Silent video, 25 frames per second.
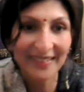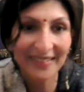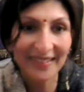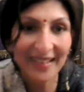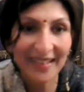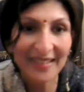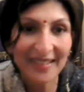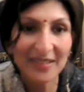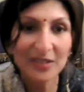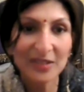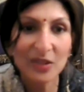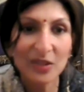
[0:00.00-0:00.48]

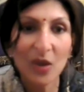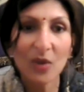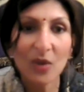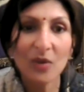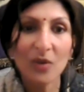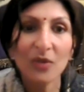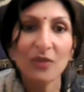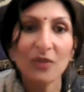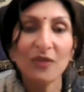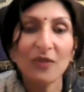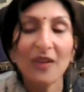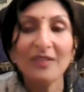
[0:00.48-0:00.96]
Okay,
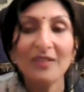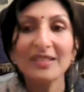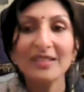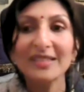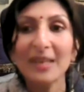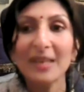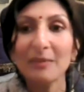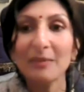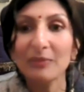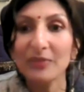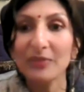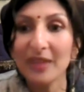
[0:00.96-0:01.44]
so the very
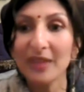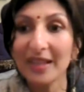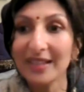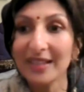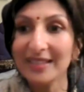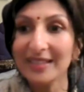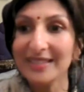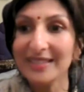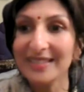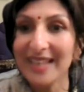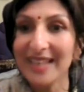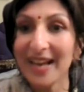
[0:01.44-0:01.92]
same
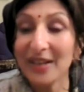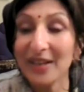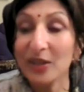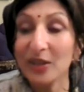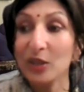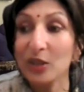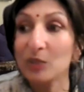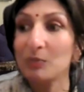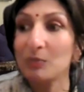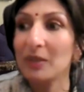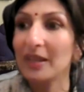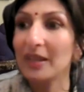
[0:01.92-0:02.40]
things that
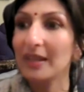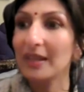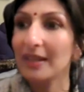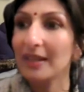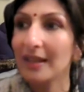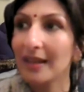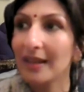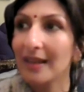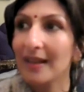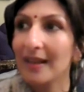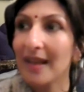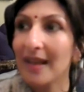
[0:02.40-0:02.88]
could be
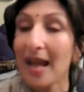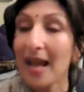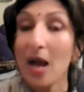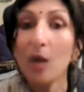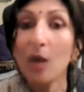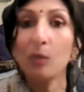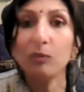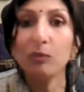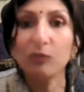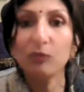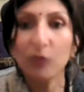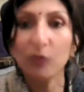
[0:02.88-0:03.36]

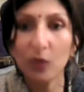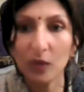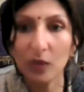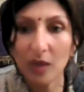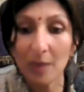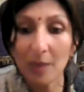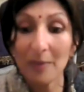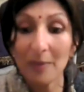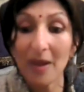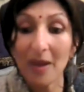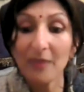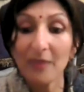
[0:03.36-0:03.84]
helpful
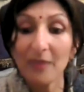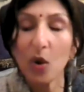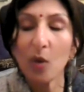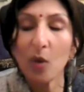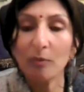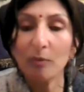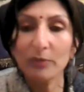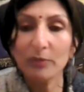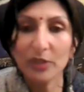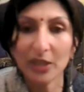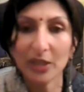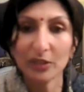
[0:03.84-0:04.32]
about the
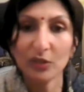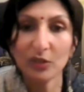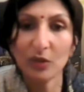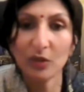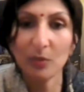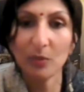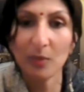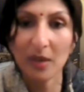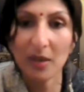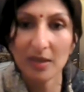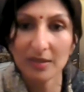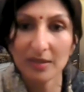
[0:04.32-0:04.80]
object or
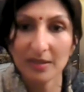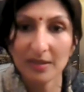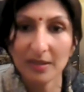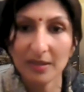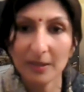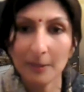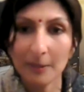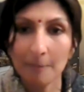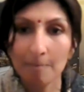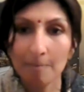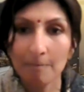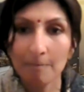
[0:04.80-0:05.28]
the
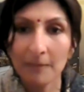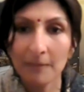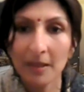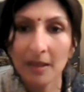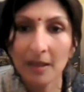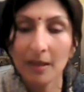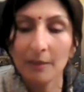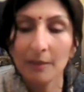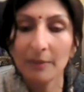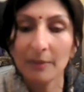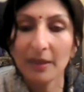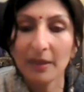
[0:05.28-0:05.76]
person
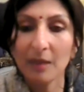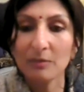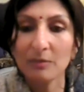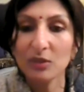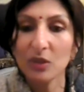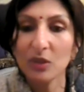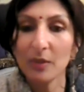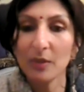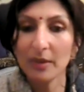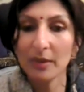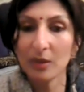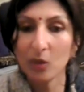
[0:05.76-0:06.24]
become
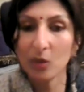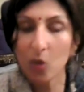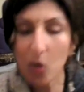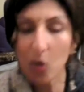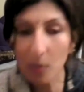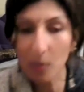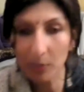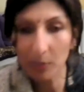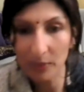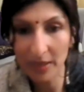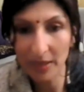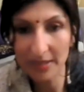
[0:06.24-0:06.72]
so
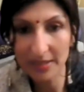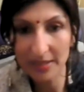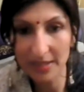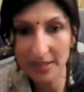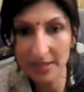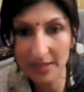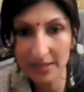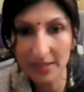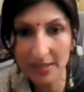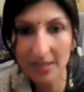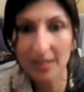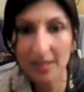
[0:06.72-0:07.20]

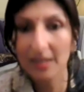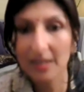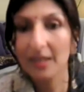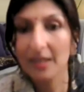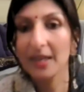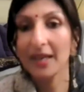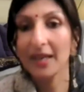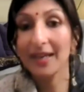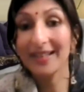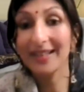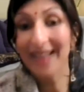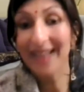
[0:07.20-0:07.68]
incorporated
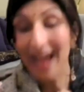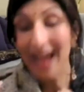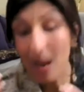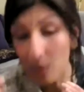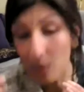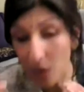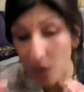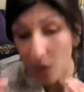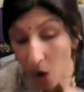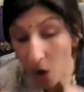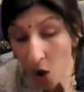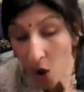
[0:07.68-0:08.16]
in
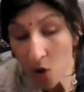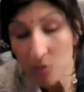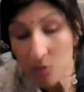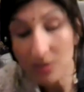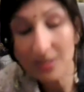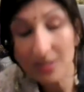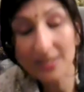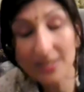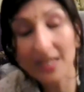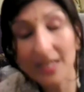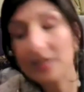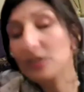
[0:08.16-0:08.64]
our
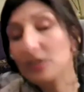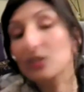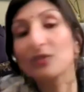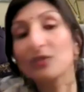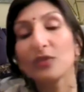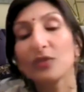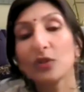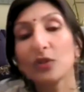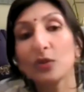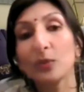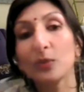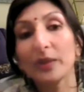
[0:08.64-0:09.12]
own sense
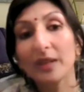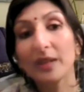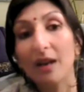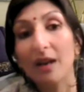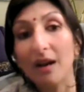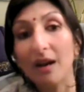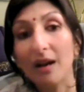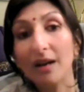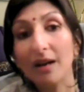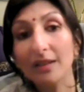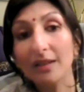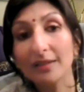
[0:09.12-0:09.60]
of who we
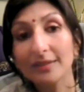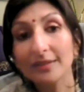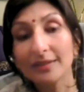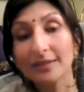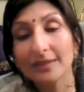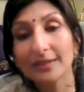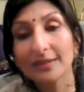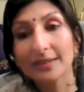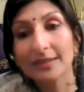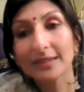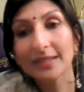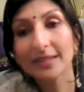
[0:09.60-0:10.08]
are
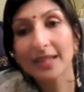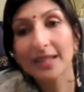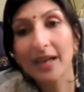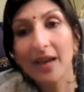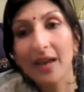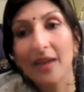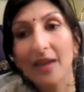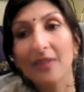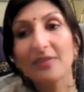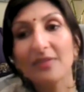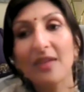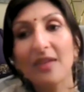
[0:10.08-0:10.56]

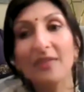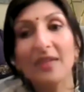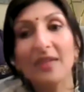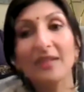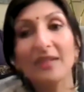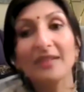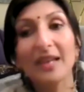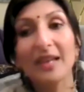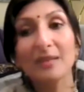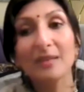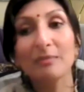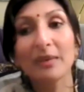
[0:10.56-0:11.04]
that they
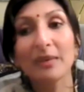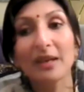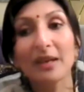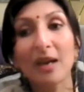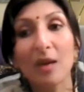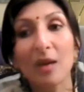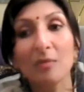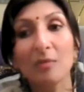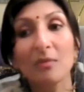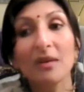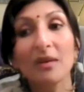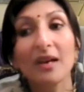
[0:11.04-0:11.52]
then
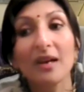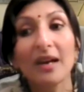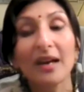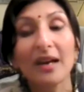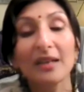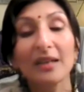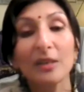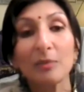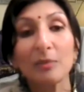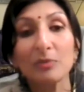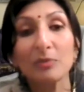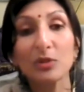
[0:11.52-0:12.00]
become
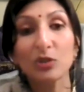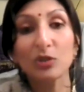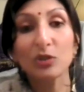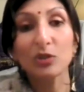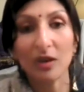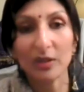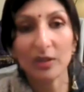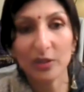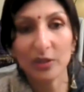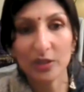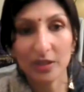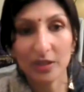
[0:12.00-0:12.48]
an
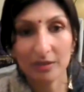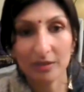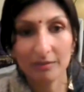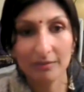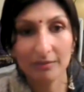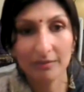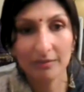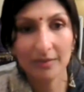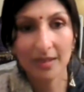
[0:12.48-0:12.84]
obstruction.